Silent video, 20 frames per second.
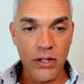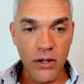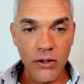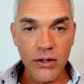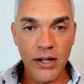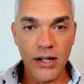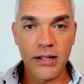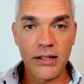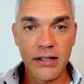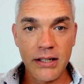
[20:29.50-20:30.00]

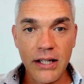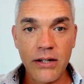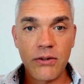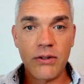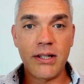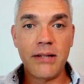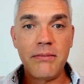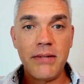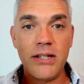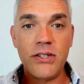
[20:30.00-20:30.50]
Yoga
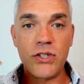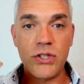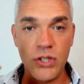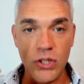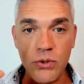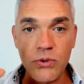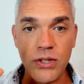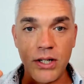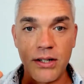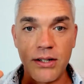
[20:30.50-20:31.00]
literally means
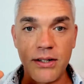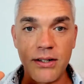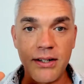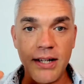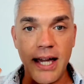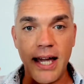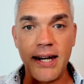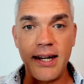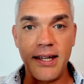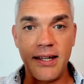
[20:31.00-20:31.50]
union,
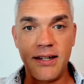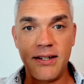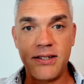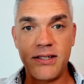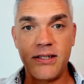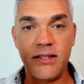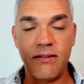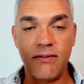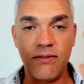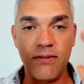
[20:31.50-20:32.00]
and
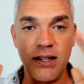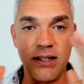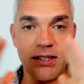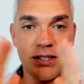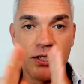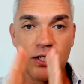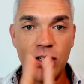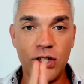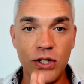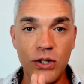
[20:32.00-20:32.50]
it's
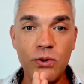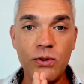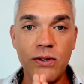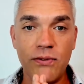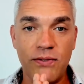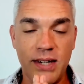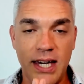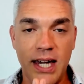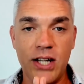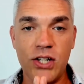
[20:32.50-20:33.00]
the
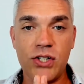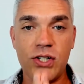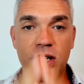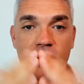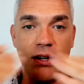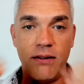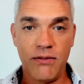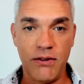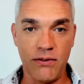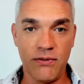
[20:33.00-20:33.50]

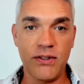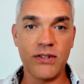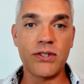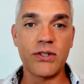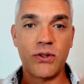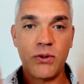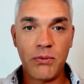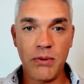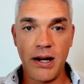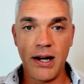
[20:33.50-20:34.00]
unification of your
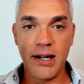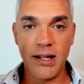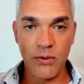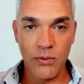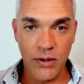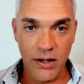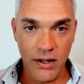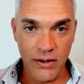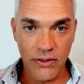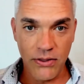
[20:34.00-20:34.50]
physical body
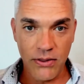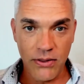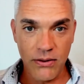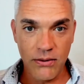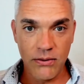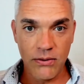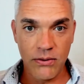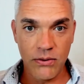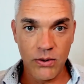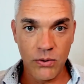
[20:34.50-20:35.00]
with
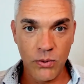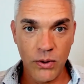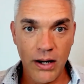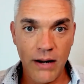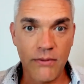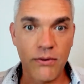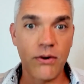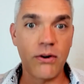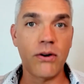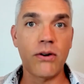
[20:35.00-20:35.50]

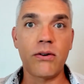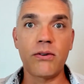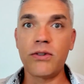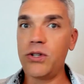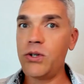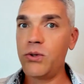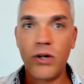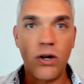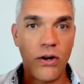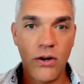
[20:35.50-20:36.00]
whatever
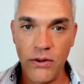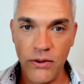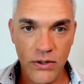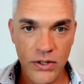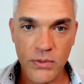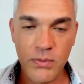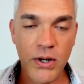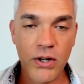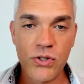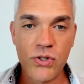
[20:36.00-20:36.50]
you call
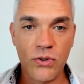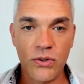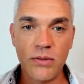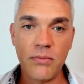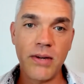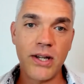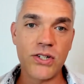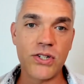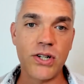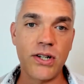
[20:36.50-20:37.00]
the spiritual
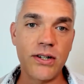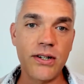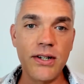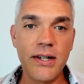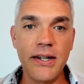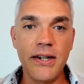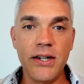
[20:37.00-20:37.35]
dimension.